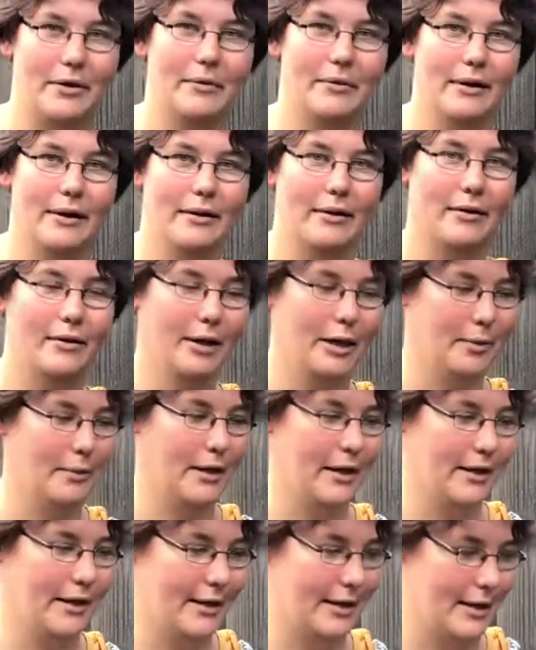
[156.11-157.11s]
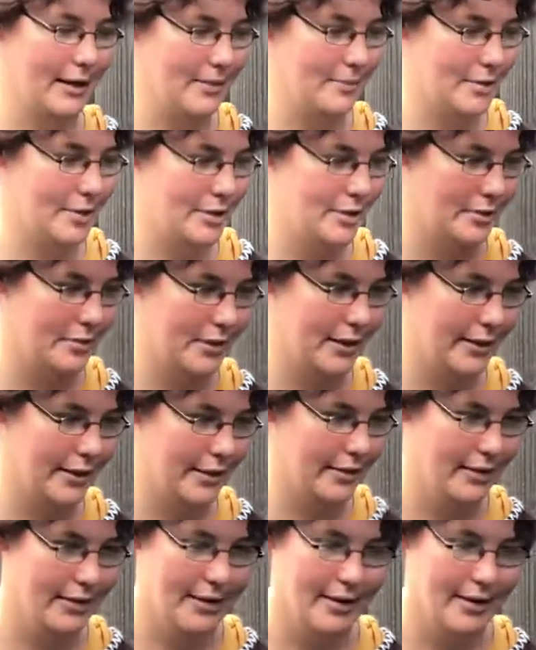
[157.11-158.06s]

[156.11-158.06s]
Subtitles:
doing when it came to